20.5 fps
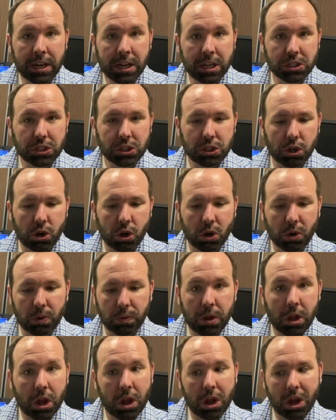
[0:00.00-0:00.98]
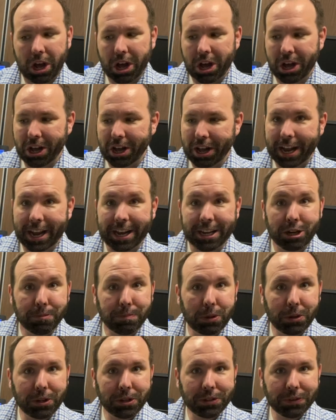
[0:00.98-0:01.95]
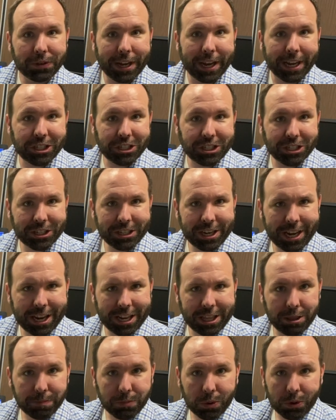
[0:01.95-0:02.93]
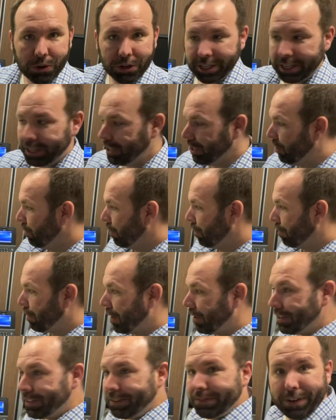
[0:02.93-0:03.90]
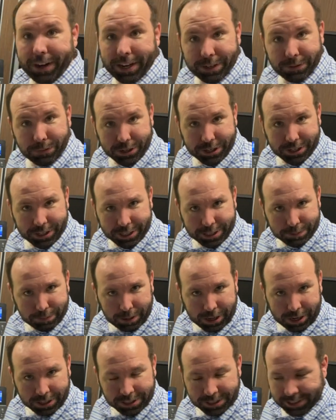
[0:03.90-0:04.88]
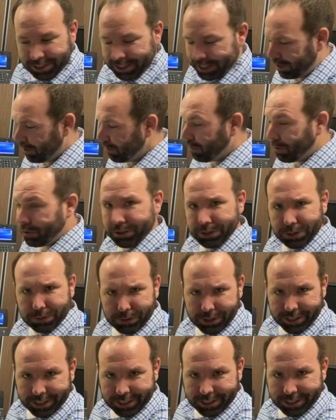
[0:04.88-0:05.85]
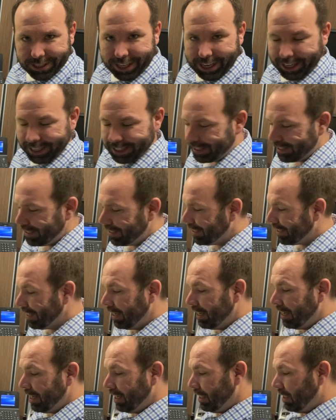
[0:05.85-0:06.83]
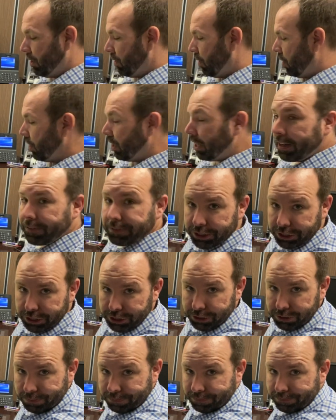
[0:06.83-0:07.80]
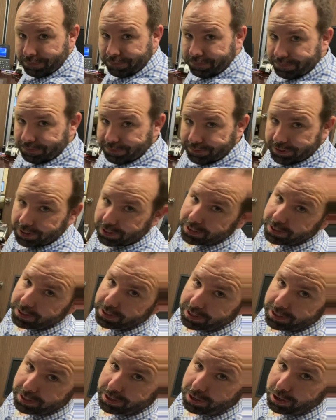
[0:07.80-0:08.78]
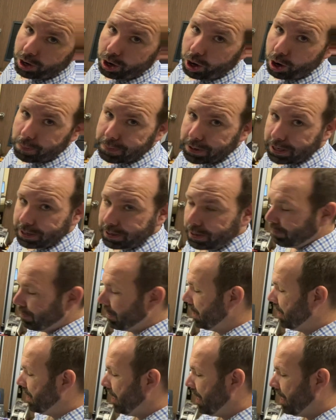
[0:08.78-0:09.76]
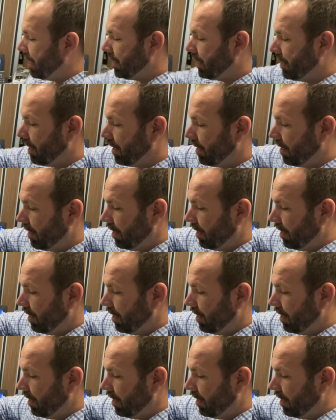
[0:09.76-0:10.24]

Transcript: So at your polling location in the morning, you will probably find one of these boxes here, or there's one of these cases. So all you have to do, open it up like that.